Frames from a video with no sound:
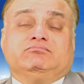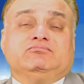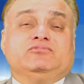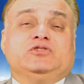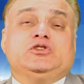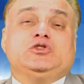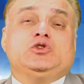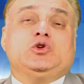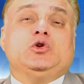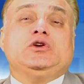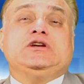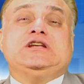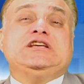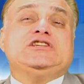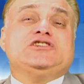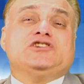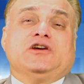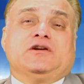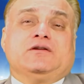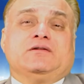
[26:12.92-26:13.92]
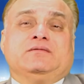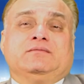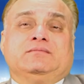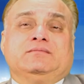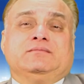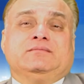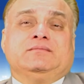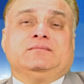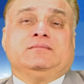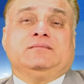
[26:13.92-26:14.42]
with your teacher,
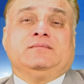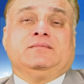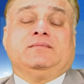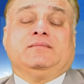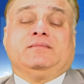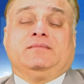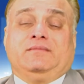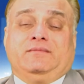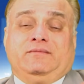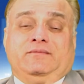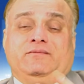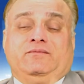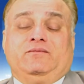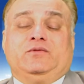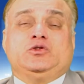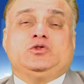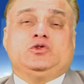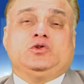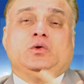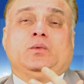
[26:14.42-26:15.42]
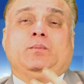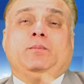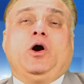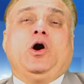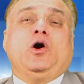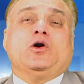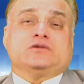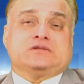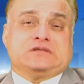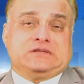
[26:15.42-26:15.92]
with your
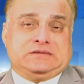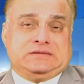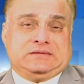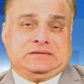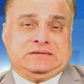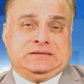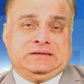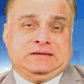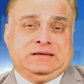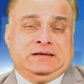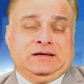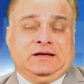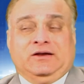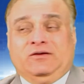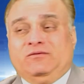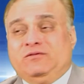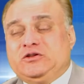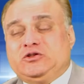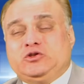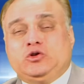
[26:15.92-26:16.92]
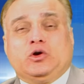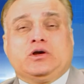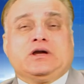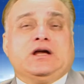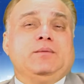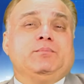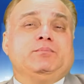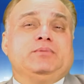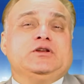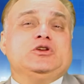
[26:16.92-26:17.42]
boss, with your
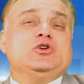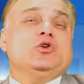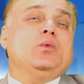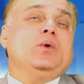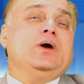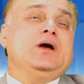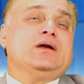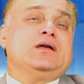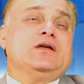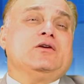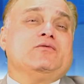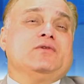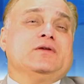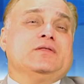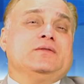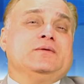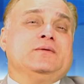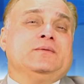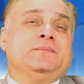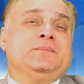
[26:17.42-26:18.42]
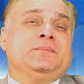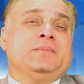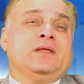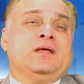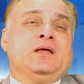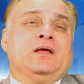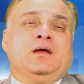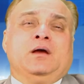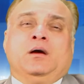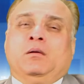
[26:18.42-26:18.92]
company you're working with.
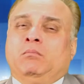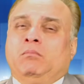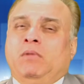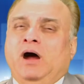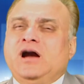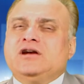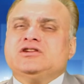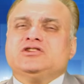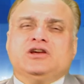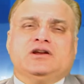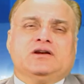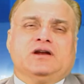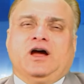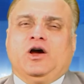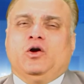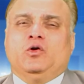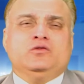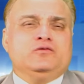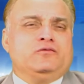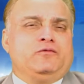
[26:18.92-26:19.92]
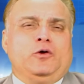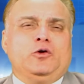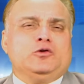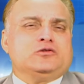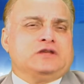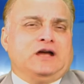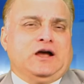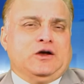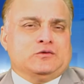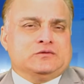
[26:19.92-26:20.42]
Mars and Rahu in
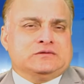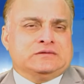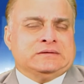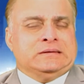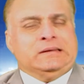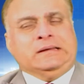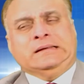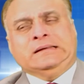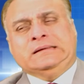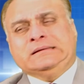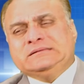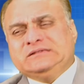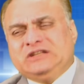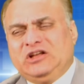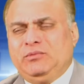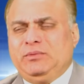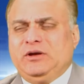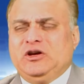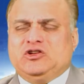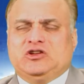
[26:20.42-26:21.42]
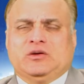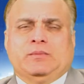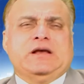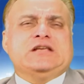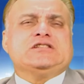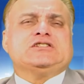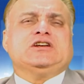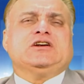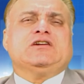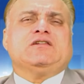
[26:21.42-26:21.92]
4th house. There'll be a
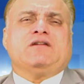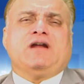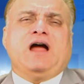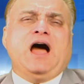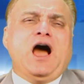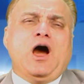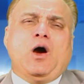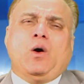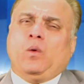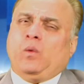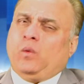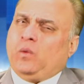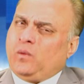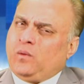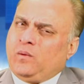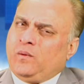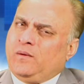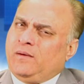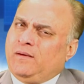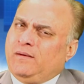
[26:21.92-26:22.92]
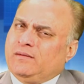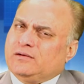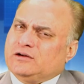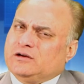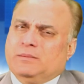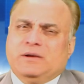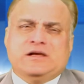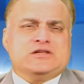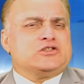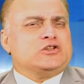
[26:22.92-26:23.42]
domestic row,
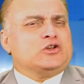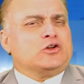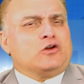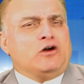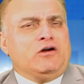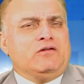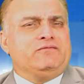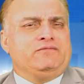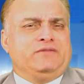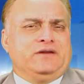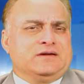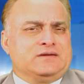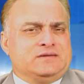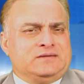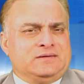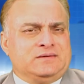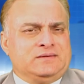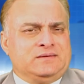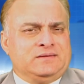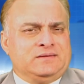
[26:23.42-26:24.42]
domestic conflict.